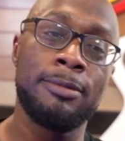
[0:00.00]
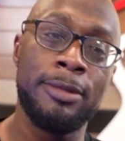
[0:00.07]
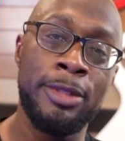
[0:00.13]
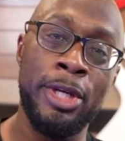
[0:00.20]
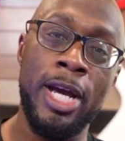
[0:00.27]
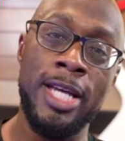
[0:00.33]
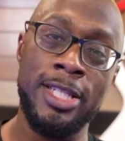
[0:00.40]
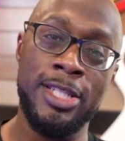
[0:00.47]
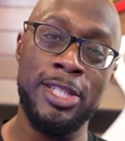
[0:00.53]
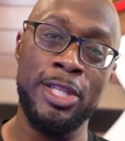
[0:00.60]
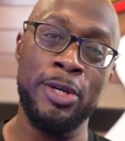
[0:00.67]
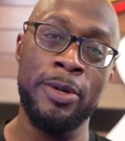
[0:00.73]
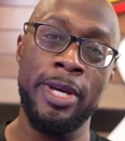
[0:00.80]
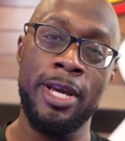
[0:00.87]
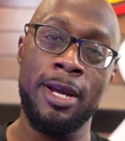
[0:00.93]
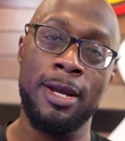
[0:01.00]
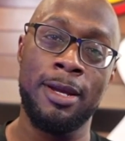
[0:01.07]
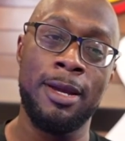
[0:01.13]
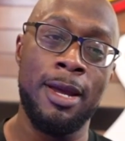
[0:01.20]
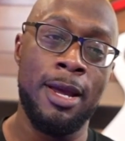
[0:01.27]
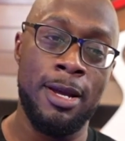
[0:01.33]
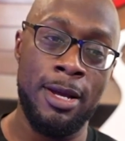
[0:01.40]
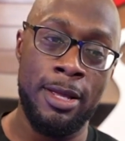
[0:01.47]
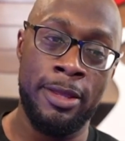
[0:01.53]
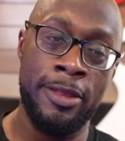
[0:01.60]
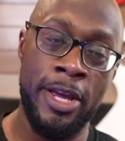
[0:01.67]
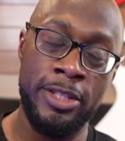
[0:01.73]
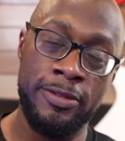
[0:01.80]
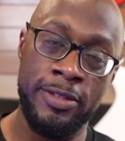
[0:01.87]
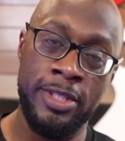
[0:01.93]
you guys are still here.
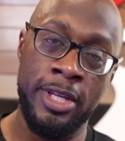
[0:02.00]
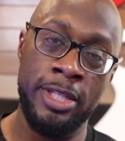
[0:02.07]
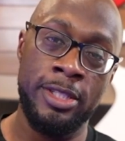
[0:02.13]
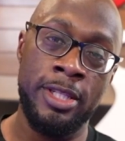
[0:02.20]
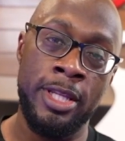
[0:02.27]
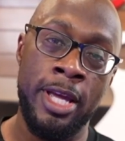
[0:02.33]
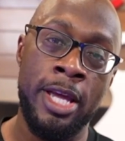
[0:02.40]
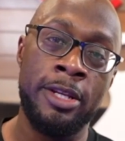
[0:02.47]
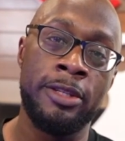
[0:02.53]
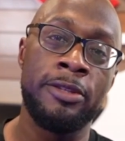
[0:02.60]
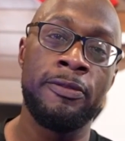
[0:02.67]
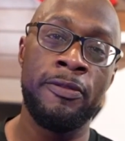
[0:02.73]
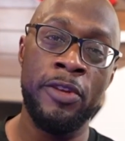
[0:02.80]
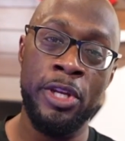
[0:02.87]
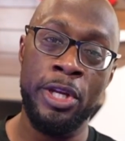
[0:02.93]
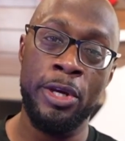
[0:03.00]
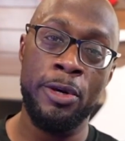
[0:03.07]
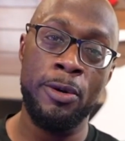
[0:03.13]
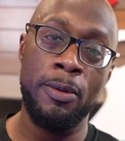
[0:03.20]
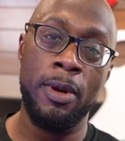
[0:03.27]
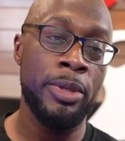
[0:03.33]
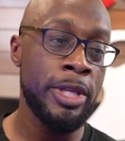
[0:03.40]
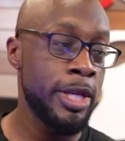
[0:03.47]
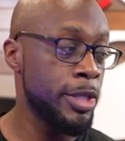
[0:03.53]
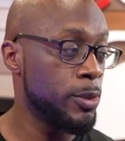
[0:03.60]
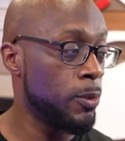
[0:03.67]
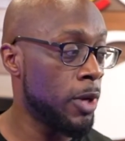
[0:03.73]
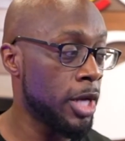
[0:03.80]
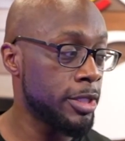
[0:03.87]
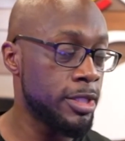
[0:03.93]
Thanks for staying to the end of the video. Please
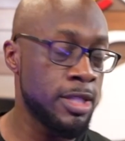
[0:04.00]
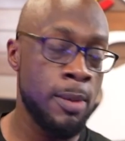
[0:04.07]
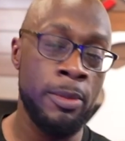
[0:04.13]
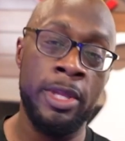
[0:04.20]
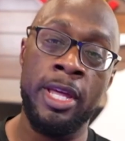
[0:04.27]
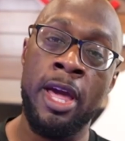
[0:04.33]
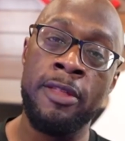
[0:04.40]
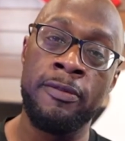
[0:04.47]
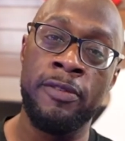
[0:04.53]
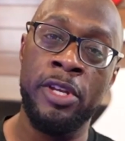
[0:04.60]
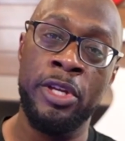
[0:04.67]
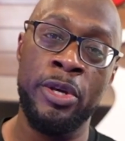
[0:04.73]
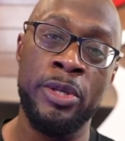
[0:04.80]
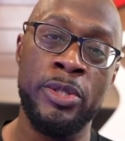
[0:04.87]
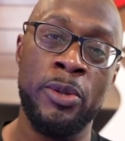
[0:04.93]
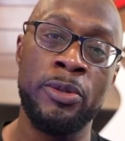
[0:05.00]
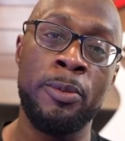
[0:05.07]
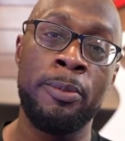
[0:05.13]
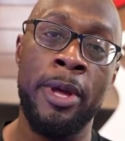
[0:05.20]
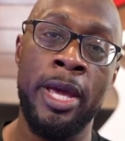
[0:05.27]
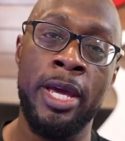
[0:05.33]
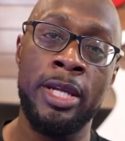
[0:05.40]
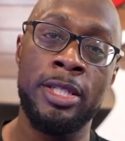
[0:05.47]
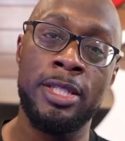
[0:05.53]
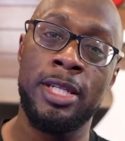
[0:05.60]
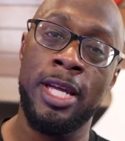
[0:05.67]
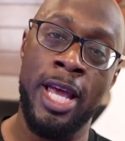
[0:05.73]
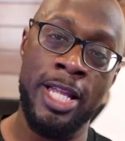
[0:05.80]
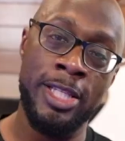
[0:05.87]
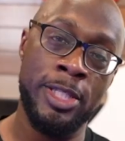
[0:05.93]
watch some of the other videos on the page
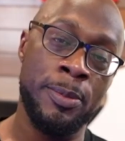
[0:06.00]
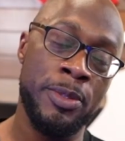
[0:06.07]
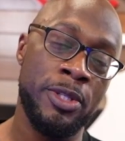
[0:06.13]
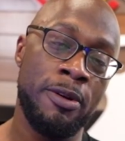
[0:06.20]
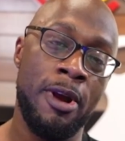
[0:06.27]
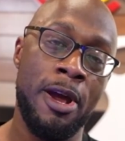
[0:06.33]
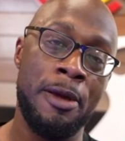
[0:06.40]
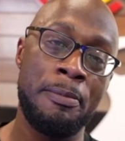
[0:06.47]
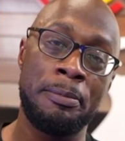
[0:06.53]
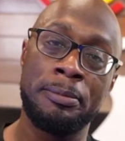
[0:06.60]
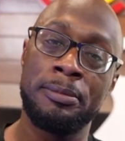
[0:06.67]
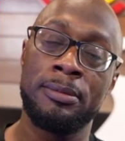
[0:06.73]
and subscribe.